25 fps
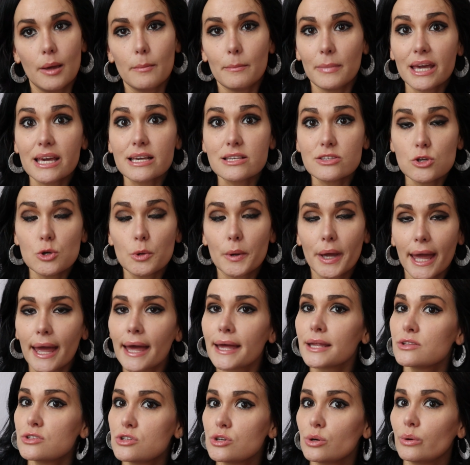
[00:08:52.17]
because you
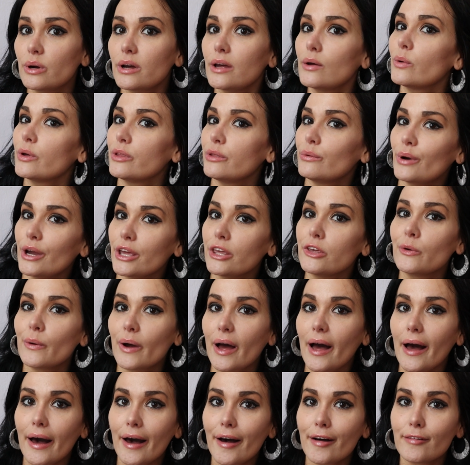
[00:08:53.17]
can do it with what you
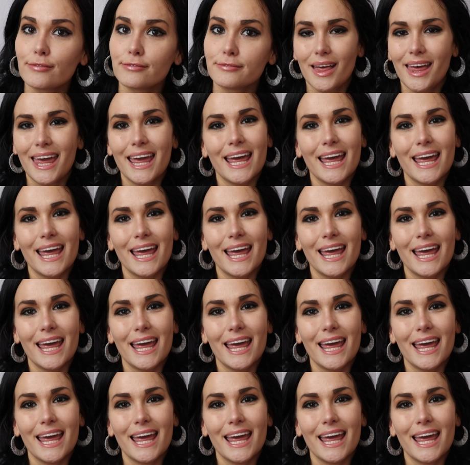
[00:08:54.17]
have,